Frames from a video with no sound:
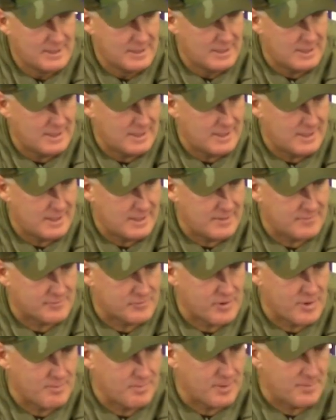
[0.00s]
uh, have
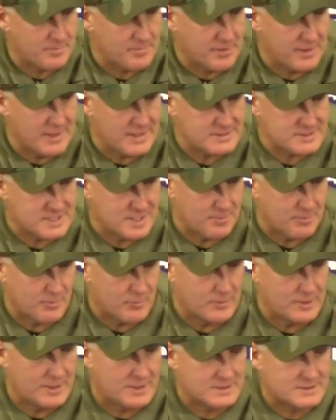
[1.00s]
crept up the last couple
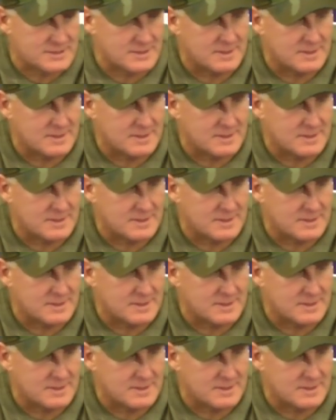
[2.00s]
weeks.